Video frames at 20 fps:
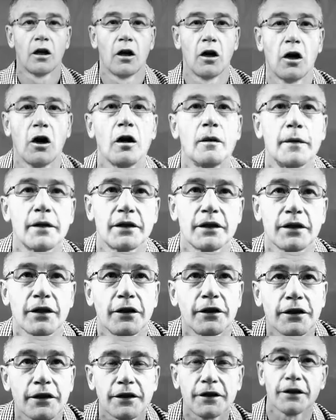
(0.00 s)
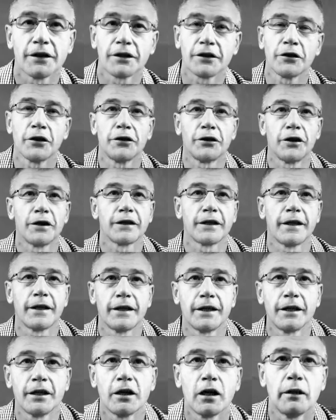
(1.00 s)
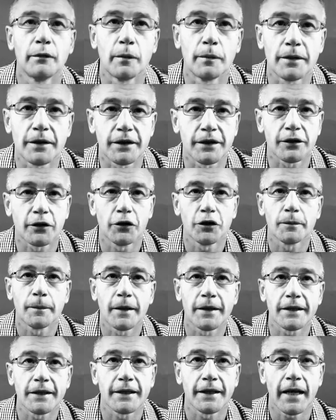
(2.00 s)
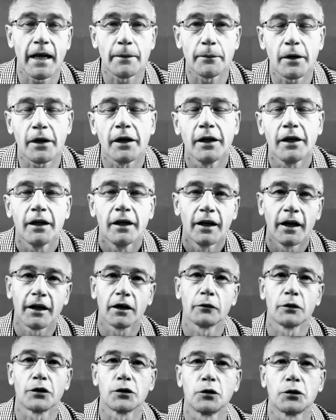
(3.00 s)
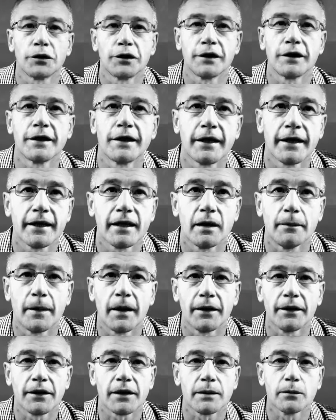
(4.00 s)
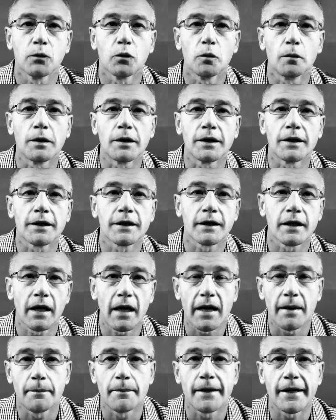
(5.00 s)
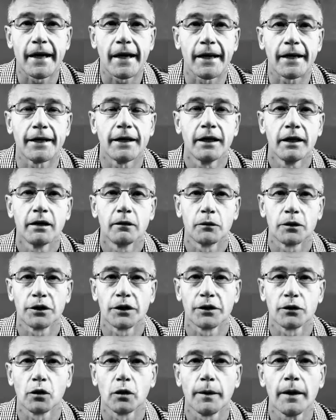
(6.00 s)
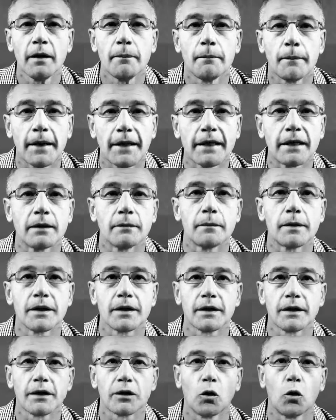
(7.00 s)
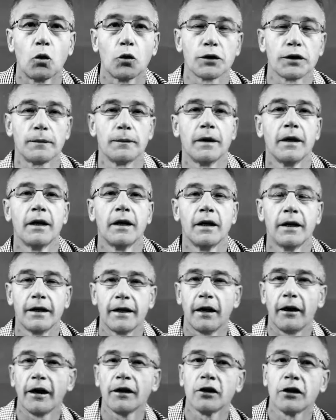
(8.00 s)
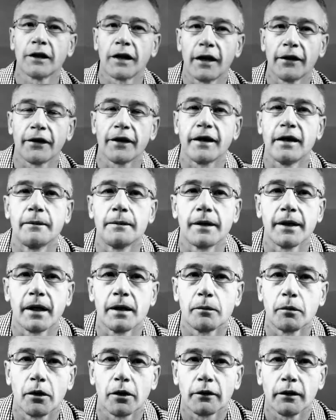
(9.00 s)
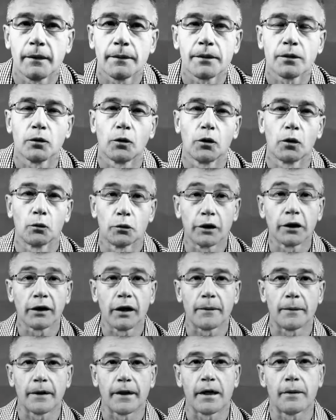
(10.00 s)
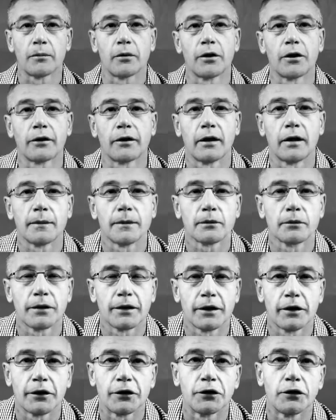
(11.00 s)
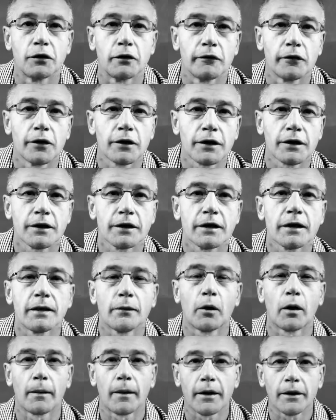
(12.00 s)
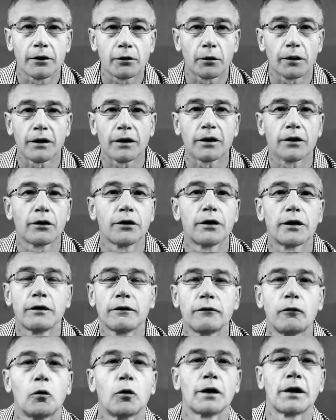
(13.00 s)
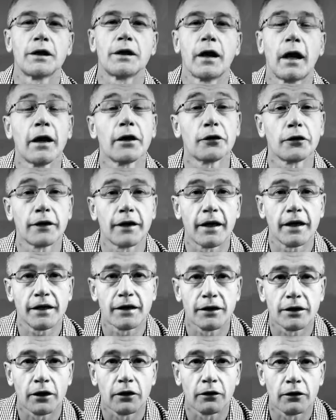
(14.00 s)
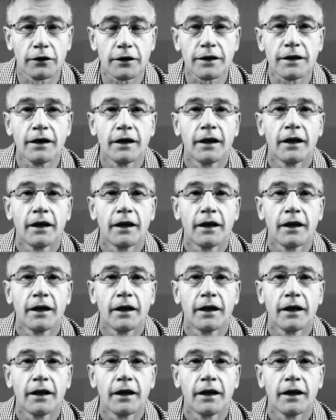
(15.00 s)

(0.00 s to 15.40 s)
Hi business owners, it's Tony Ozanne here. I'm a business coach based in Canberra and I want to talk to you today about the Small Business MBA, which is all about making business awesome. Now, unlike other MBA programs or the real MBA programs where you go to university, you might pay $20,000, $30,000, $40,000, $100,000,